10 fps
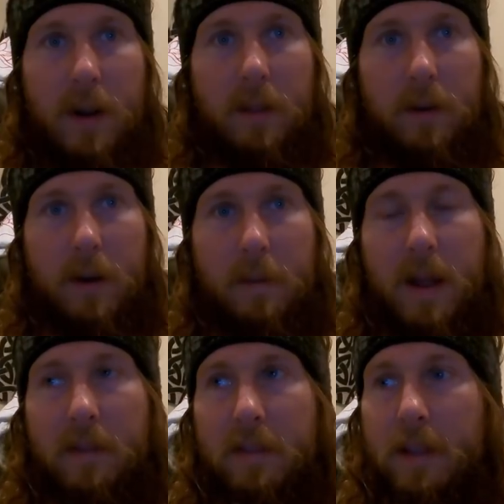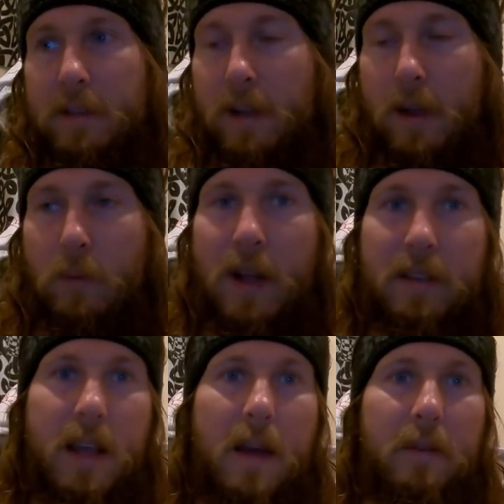when I learned about this
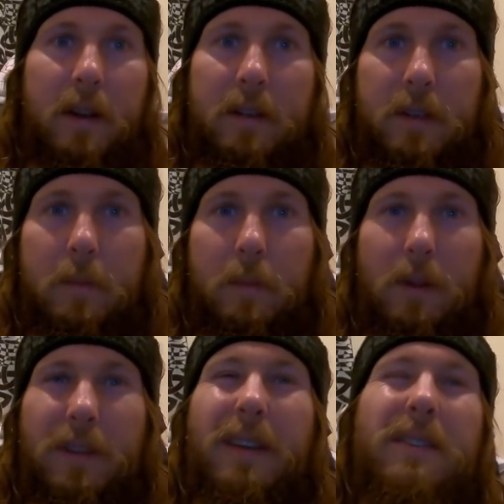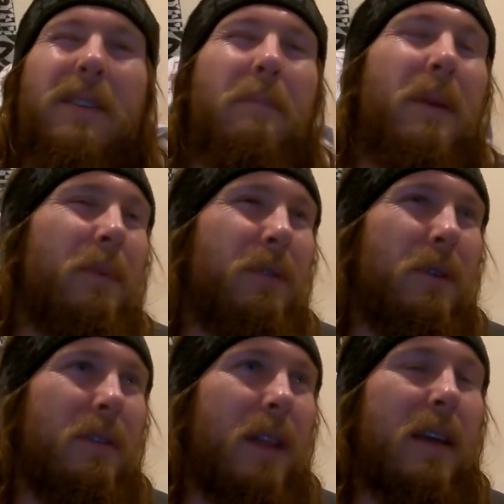West African symbol. Now, some people
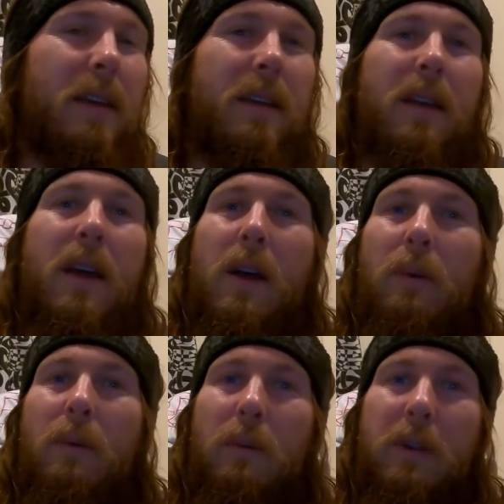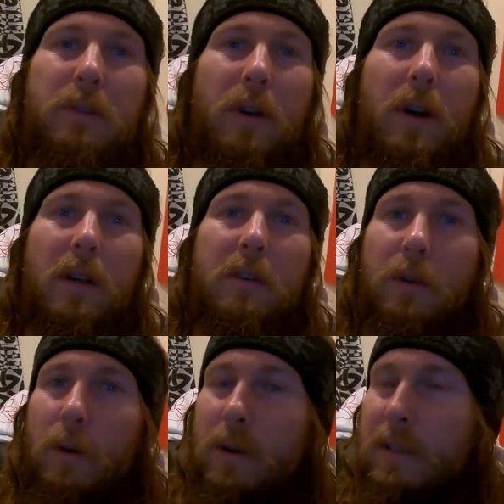don't like it when we draw
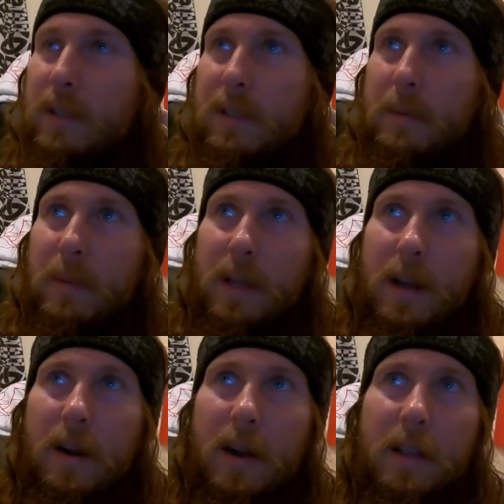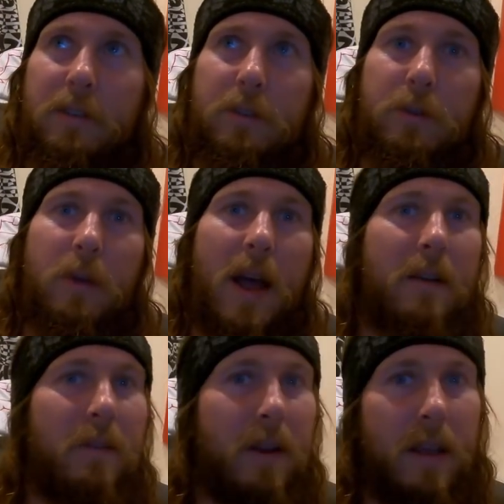Norse similarities to
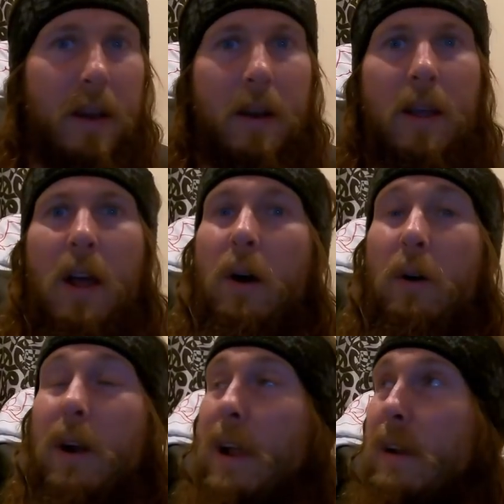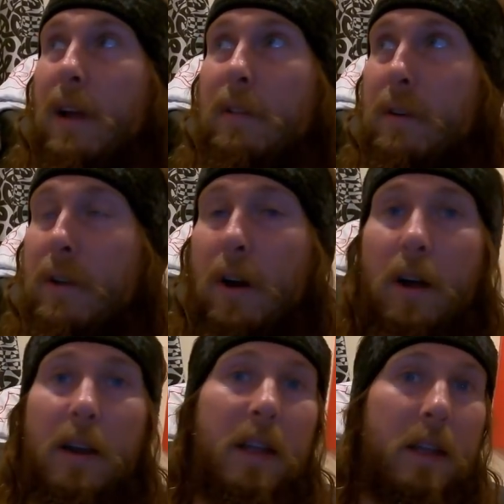African or any other
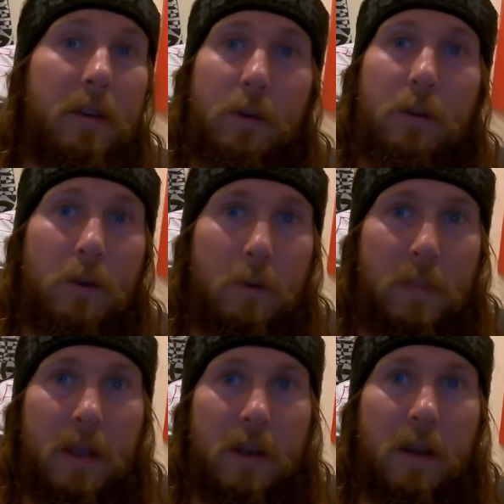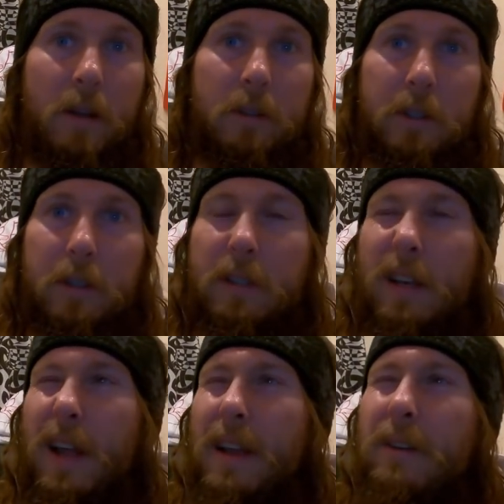non-Indo-European cultures,
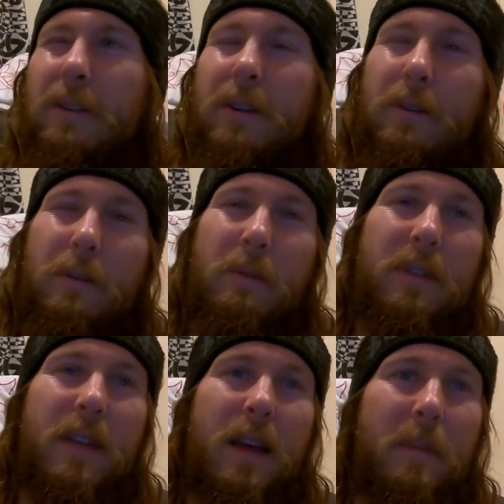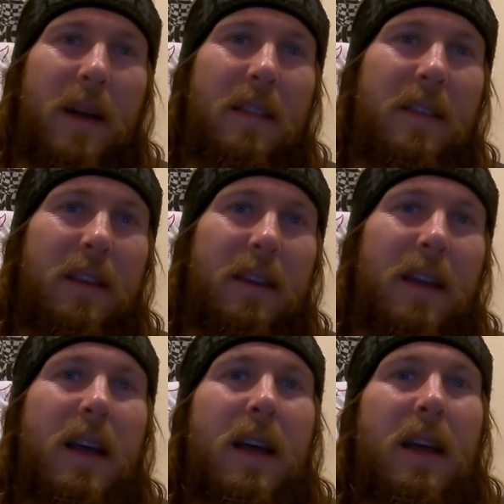and I don't agree with them. I think
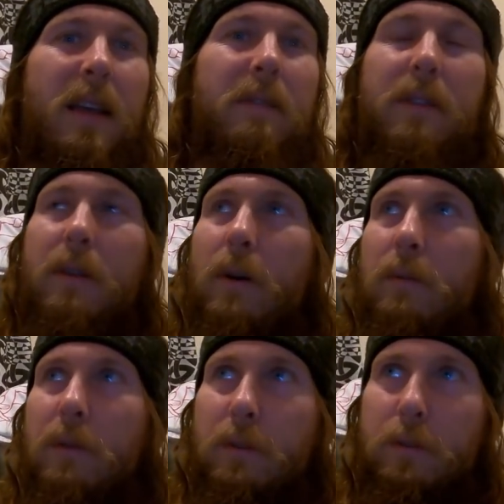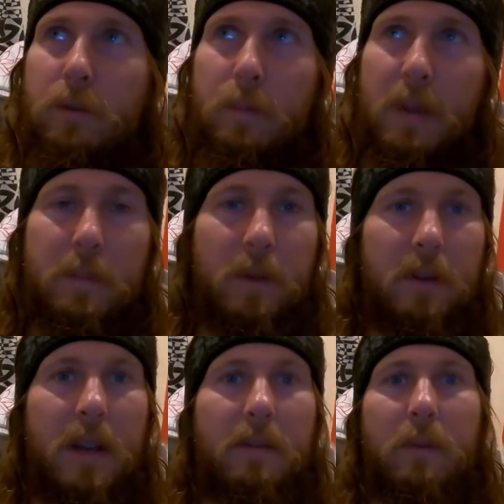even though those two
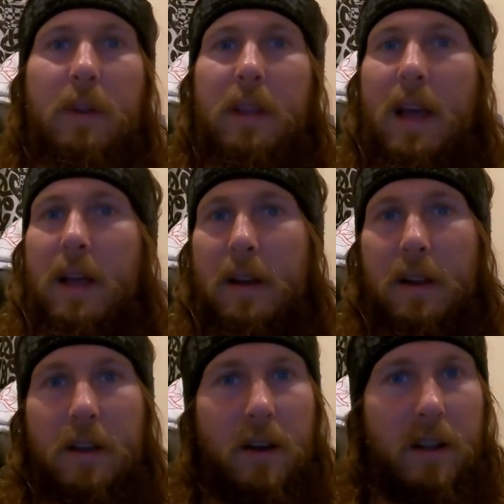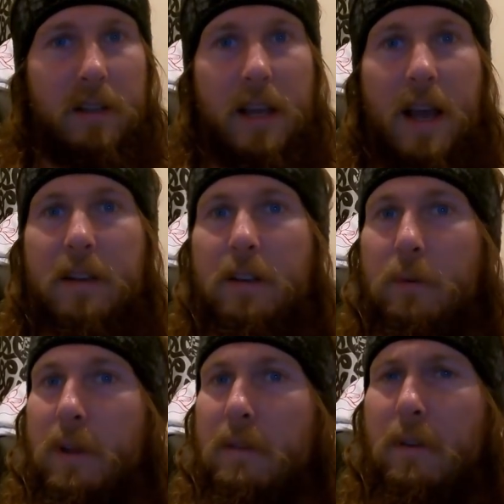people never really had any contact
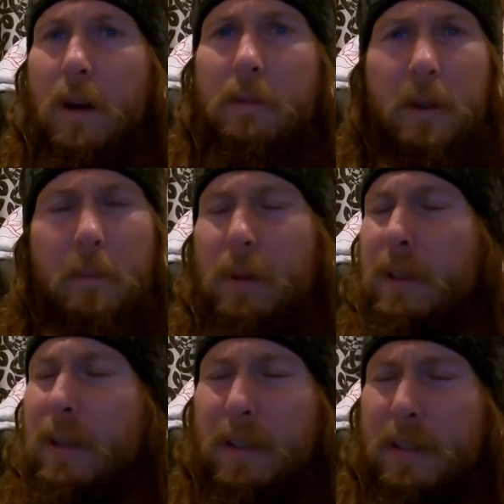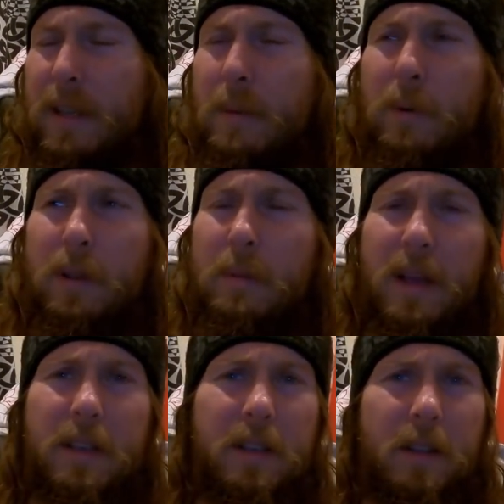and we evolved completely separately,
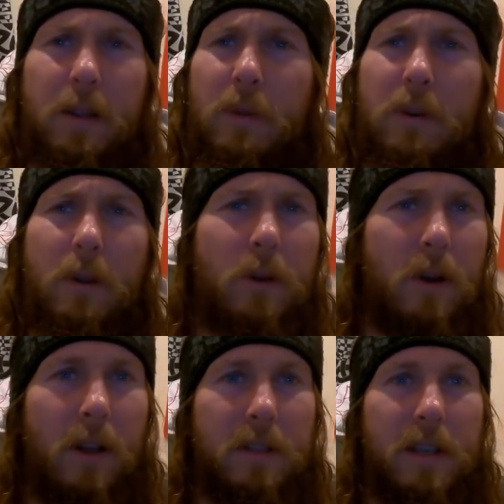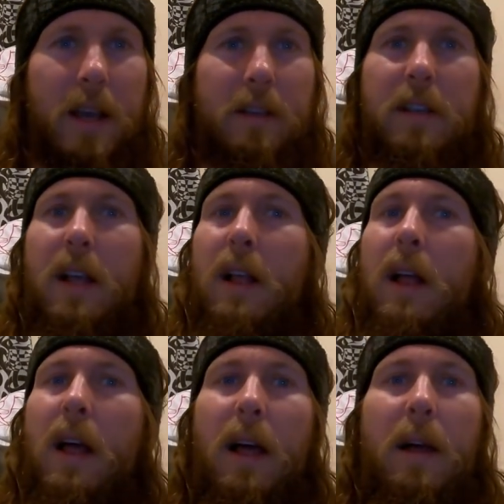basically, with no contact,
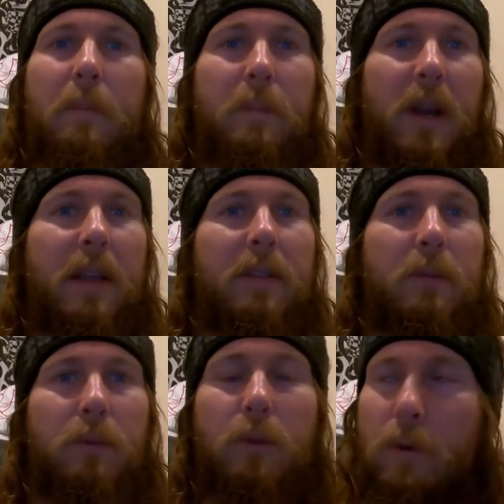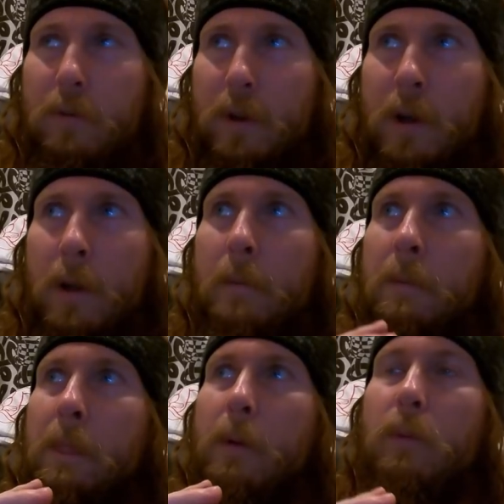but at the root of it all,
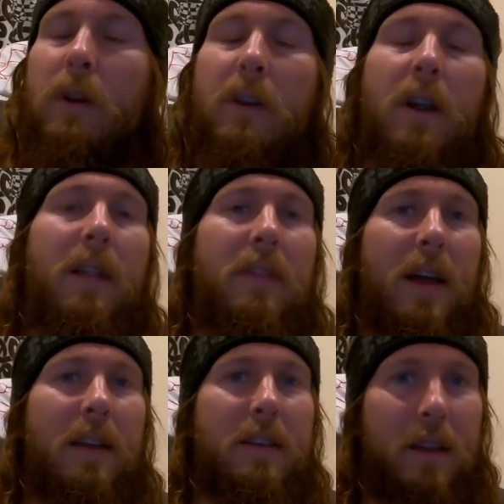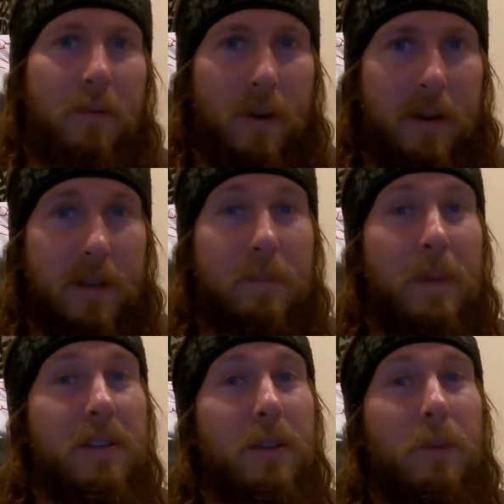we're not that different,
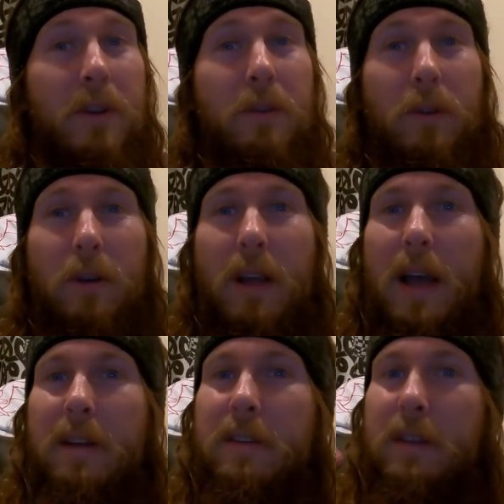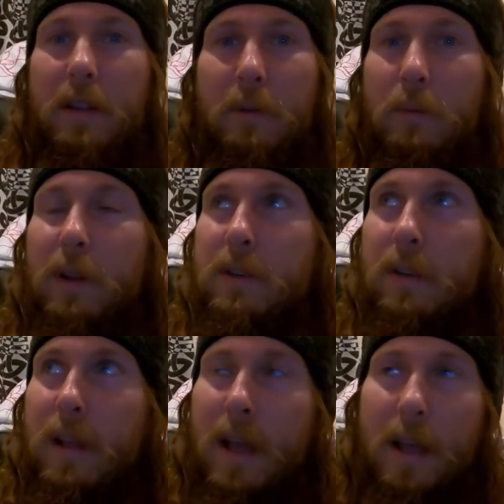especially when you look at the
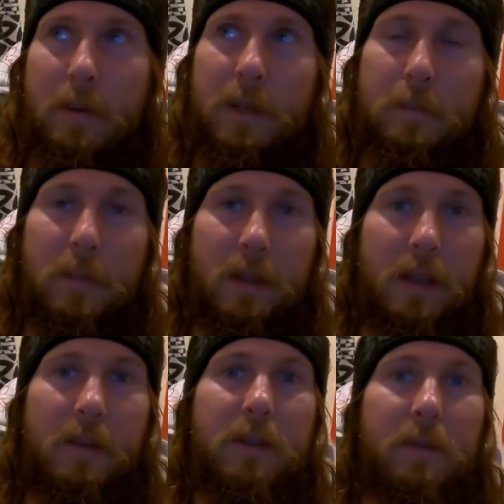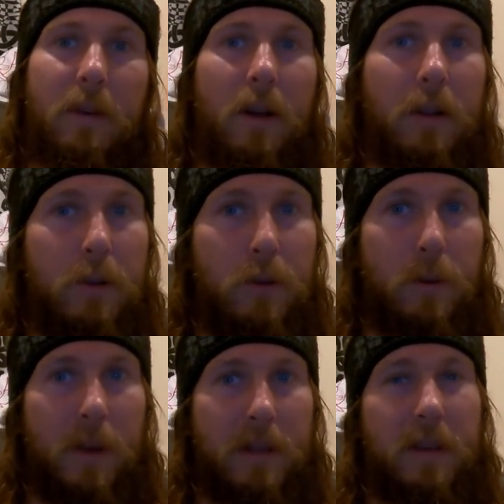original animist beliefs of all
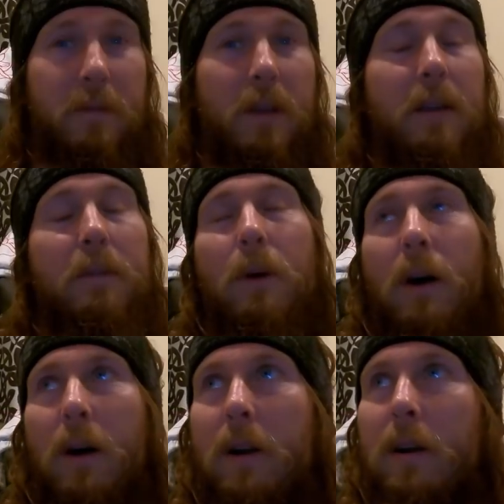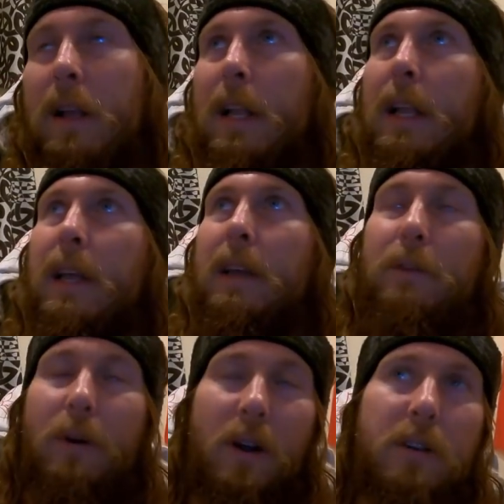humans. If you
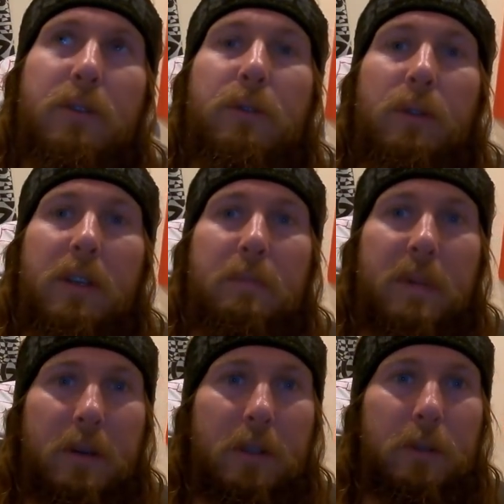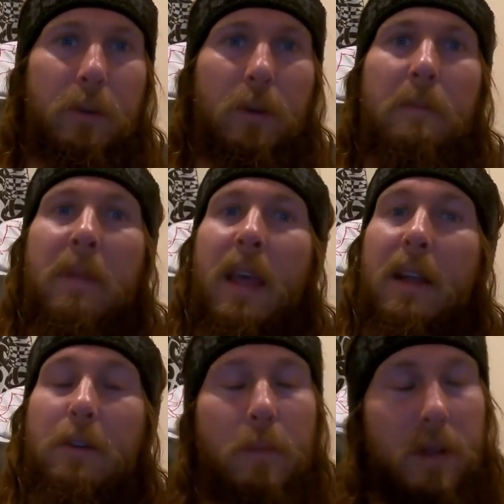are truly spiritual
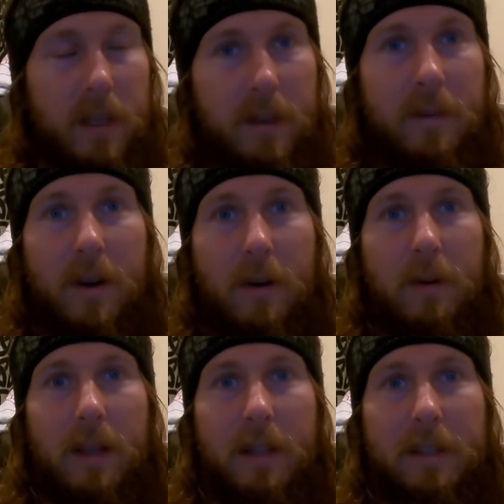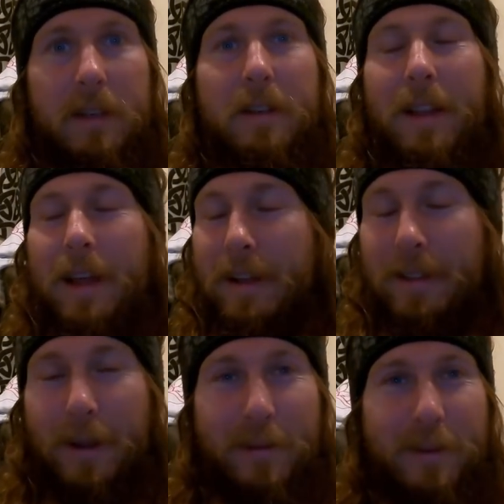and you believe in our religion, like a
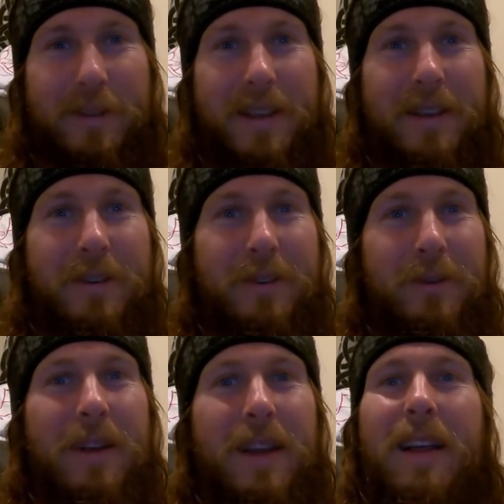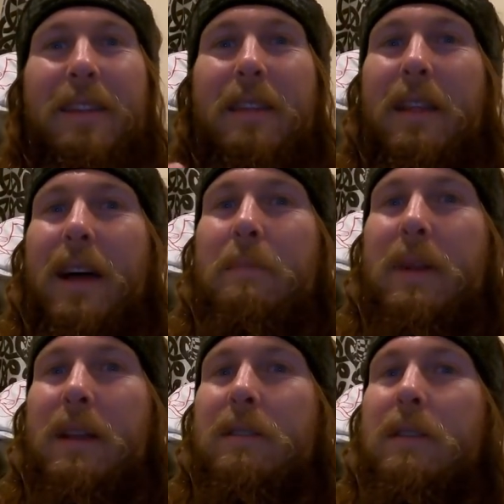lot of you say you do, then that
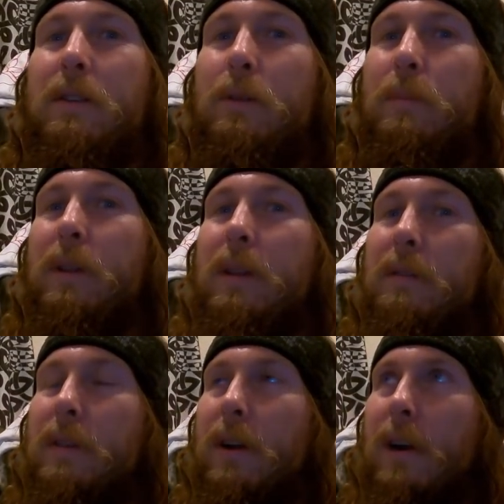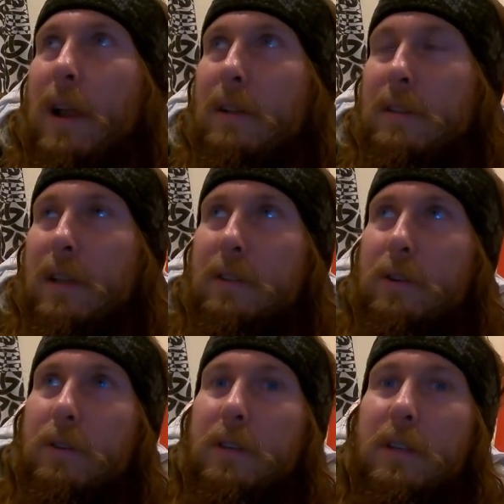means that you believe that our
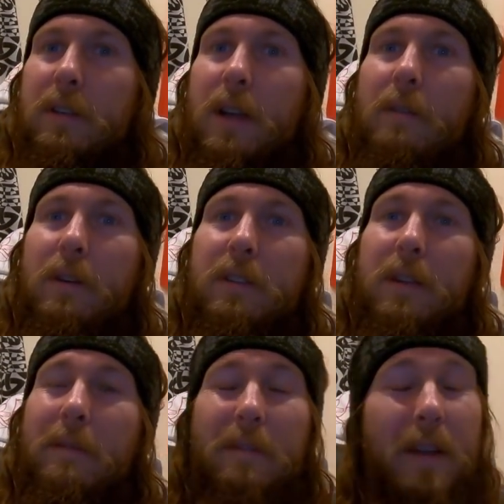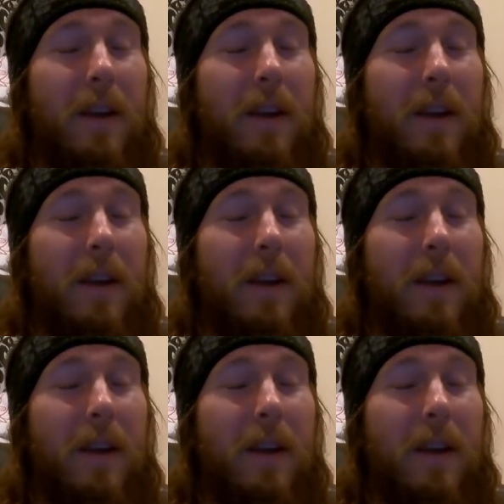ancestors discovered some